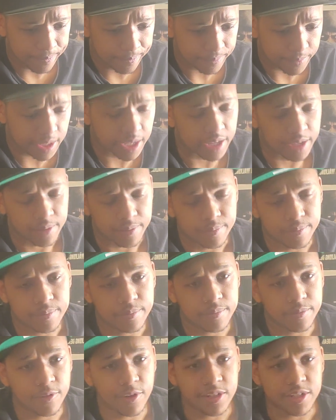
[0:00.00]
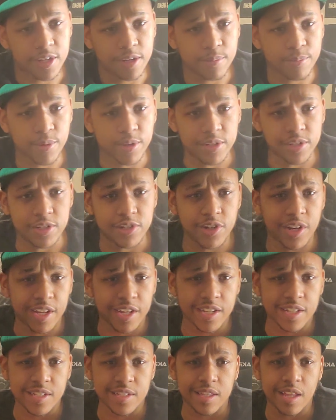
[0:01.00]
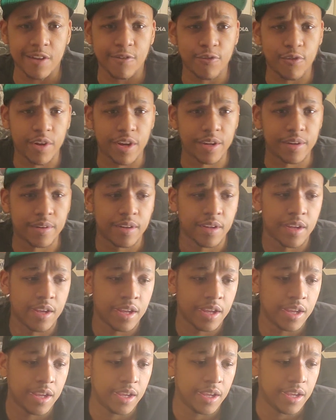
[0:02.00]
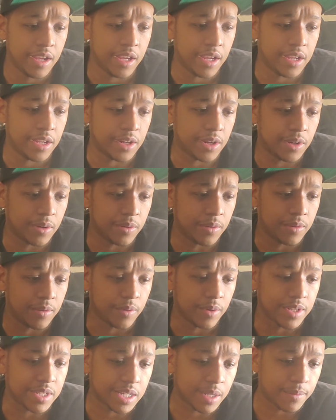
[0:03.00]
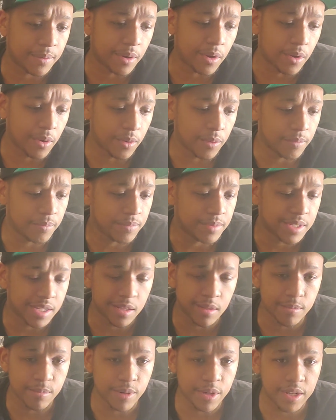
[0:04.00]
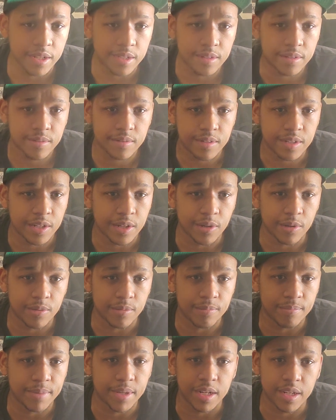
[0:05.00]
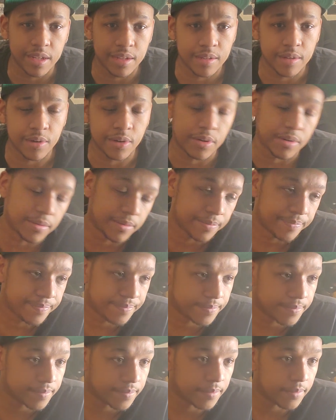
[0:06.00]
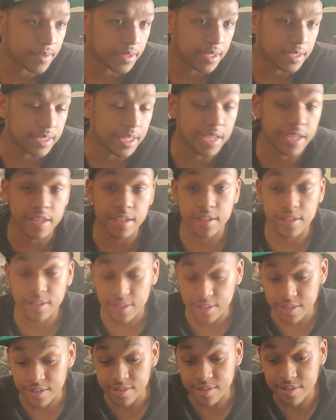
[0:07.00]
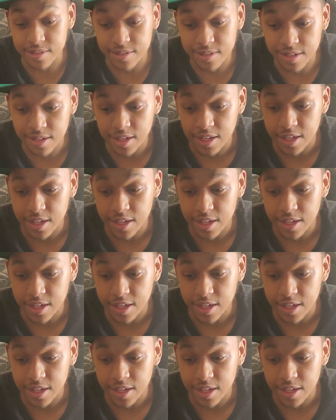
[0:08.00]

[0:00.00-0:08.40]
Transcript: Yeah, fresh out of prison, he's trying to get his life right. And, you know, when he's coming home celebrating, you know, Benny or Nick is